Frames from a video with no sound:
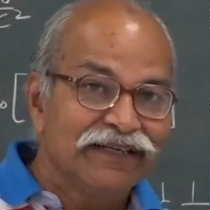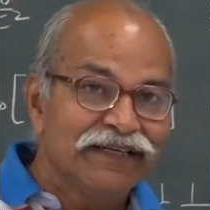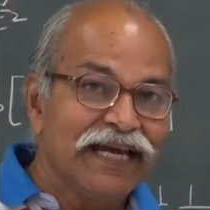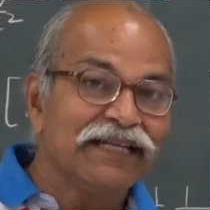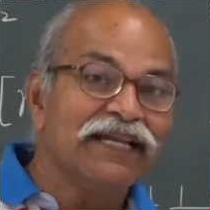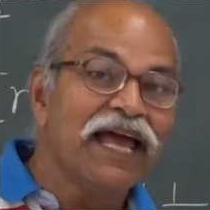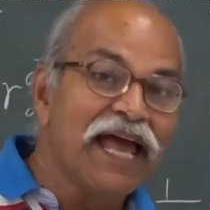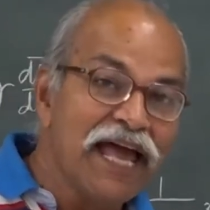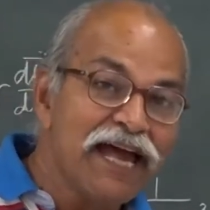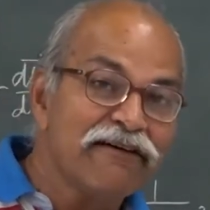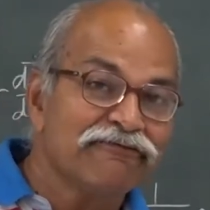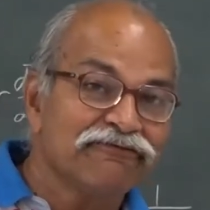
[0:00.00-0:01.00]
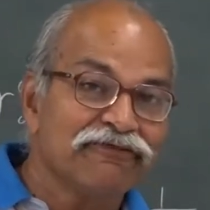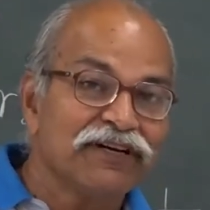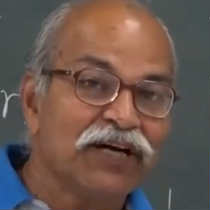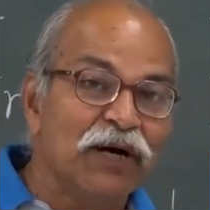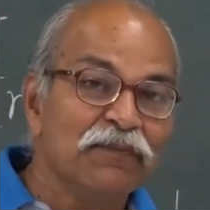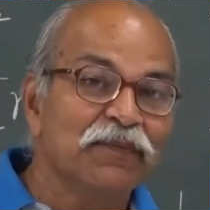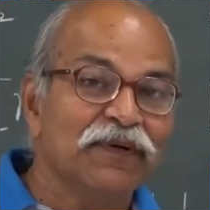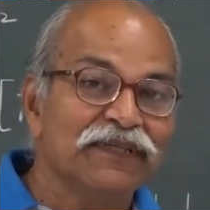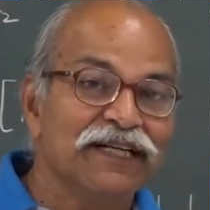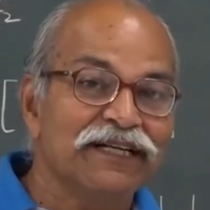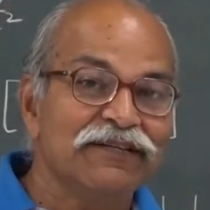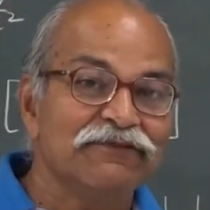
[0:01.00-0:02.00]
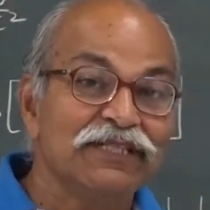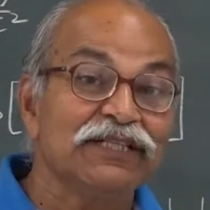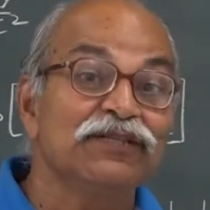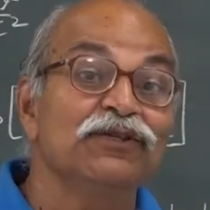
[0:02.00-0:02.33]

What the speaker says: have a component which is